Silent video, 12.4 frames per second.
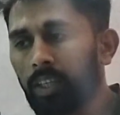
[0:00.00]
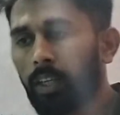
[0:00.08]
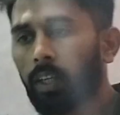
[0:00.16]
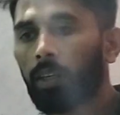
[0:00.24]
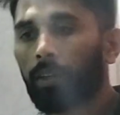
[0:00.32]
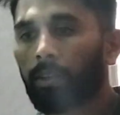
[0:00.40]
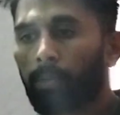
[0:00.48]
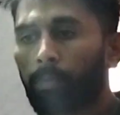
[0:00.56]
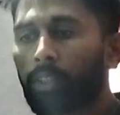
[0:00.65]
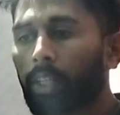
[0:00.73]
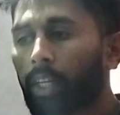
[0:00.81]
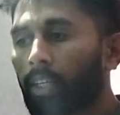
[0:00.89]
Detail
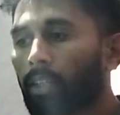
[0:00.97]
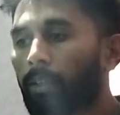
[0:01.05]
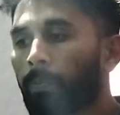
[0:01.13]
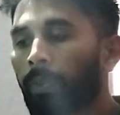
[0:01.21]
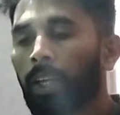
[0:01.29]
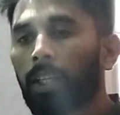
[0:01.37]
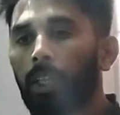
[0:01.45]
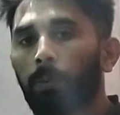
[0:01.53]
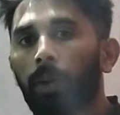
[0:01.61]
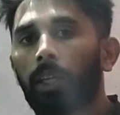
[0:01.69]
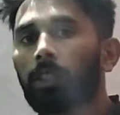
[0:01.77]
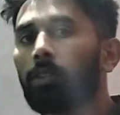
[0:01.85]
means like they
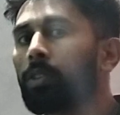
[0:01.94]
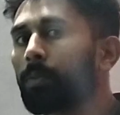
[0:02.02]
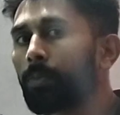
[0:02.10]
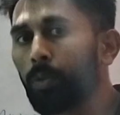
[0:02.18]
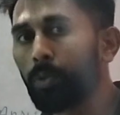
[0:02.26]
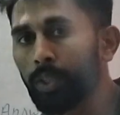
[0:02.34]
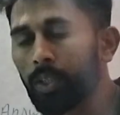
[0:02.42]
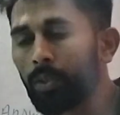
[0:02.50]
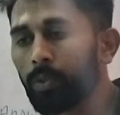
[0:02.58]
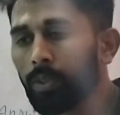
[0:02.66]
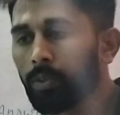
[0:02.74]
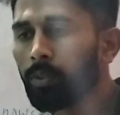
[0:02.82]
will ask you some question
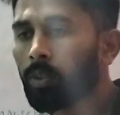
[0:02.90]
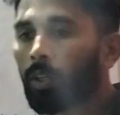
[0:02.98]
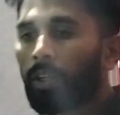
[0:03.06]
to you,